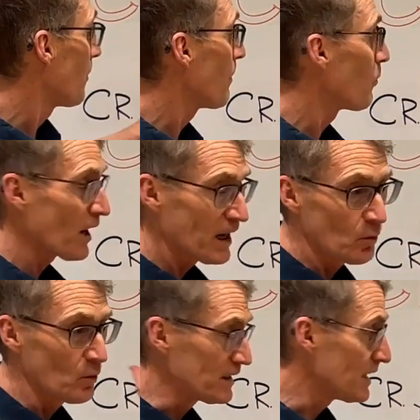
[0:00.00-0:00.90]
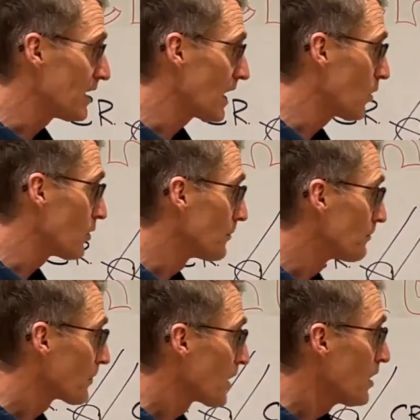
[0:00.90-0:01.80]
membrane, it will leak out.
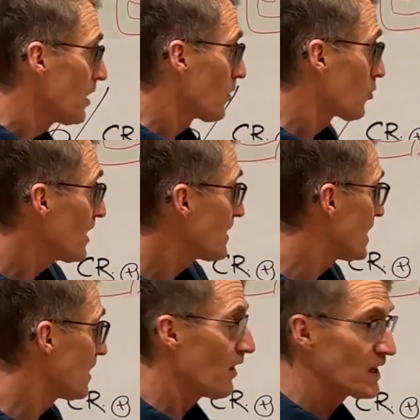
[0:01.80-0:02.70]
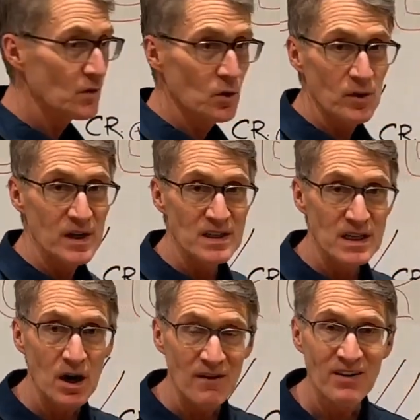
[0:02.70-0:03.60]
Creatine and
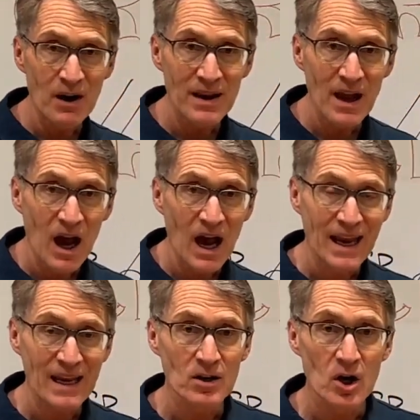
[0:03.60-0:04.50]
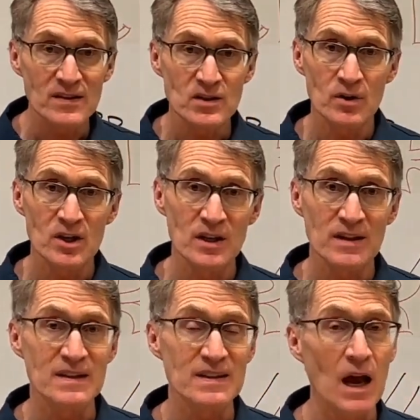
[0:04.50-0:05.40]
phosphocreatine are very high in concentration
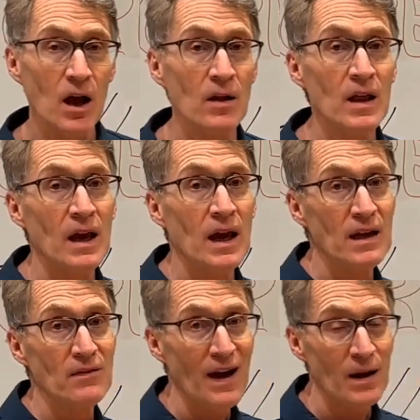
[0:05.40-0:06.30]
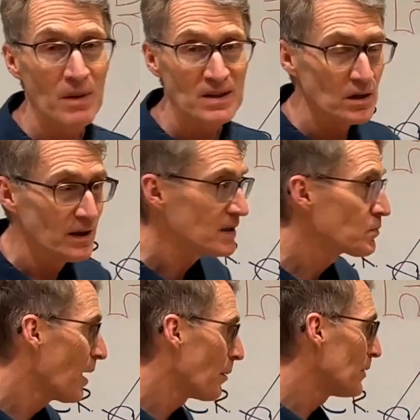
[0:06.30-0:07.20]
in the cell. In fact, muscle has
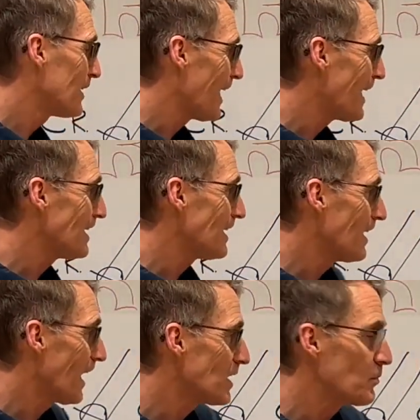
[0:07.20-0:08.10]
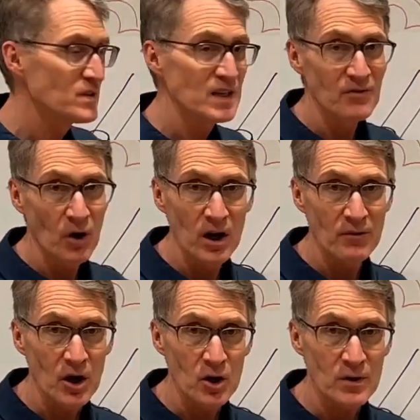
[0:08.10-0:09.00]
probably 80 to 90% of all
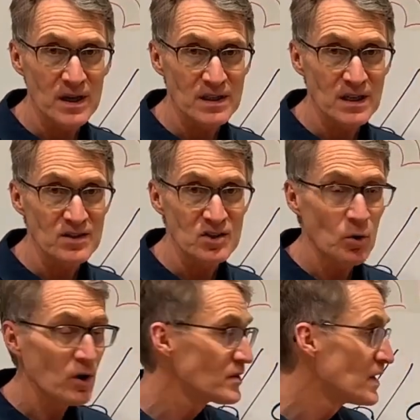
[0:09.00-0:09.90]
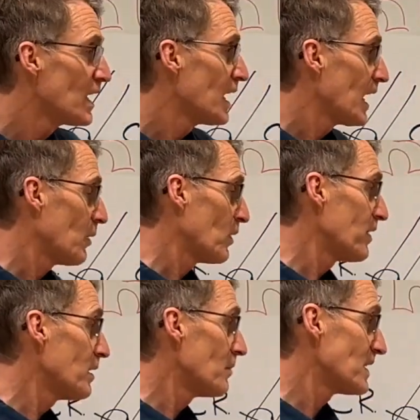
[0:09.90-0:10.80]
of our creatine stores. And
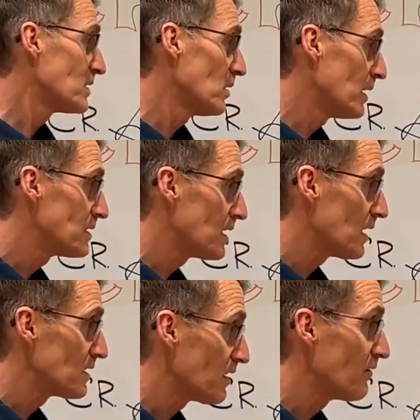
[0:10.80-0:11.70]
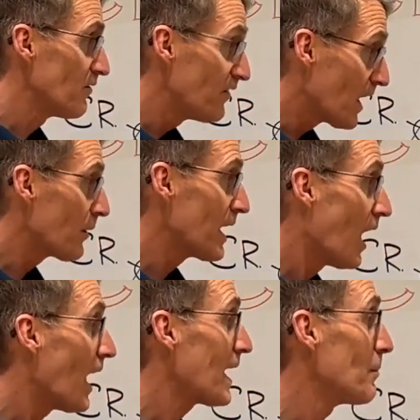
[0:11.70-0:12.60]
within muscle, it's a very
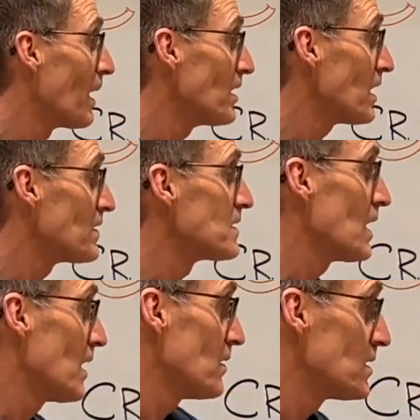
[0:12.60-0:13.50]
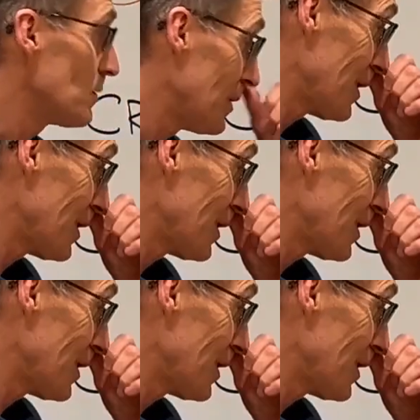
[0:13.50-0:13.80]
high abundance to be